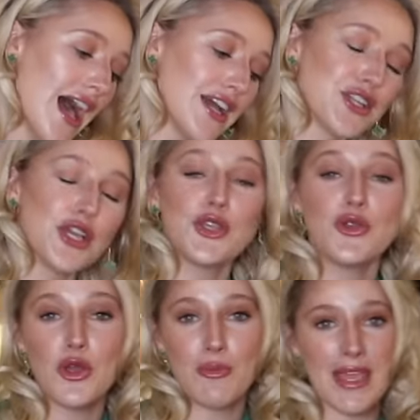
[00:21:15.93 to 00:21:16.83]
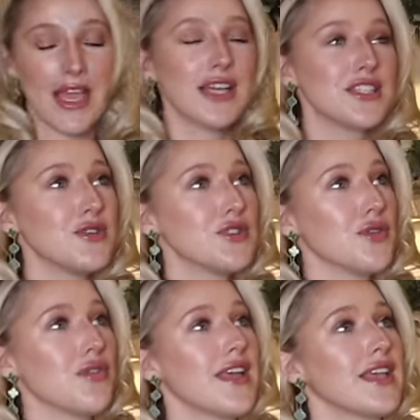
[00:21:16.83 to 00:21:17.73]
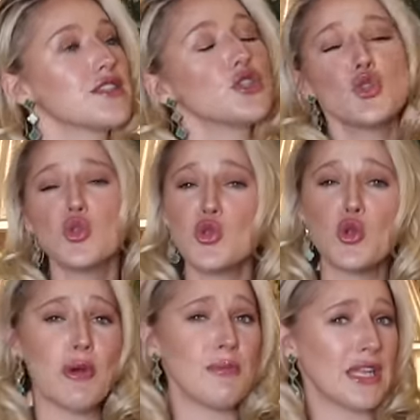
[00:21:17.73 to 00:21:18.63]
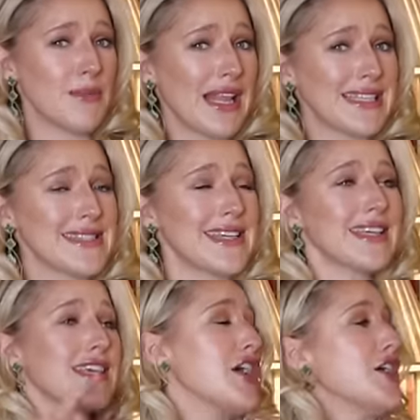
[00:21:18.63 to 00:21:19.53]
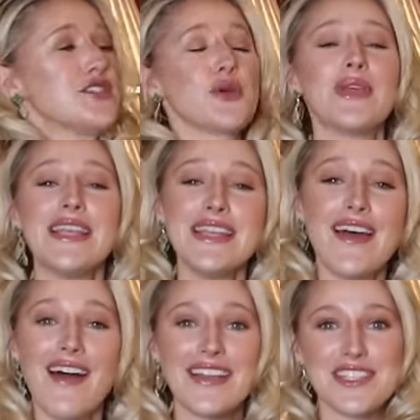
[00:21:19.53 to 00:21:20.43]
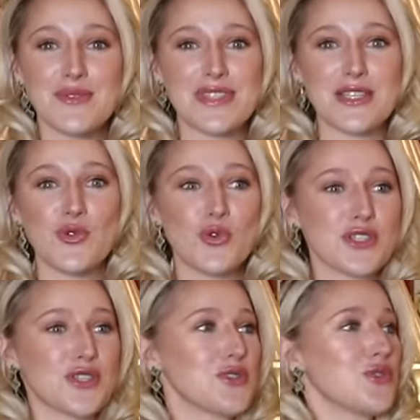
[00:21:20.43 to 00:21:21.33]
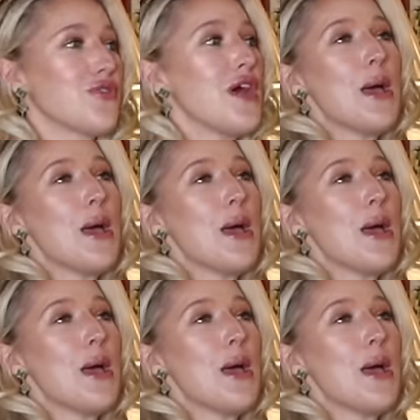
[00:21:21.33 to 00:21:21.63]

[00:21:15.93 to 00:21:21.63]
And you know me, I don't do things super minimalistic, so we need items in order to sort of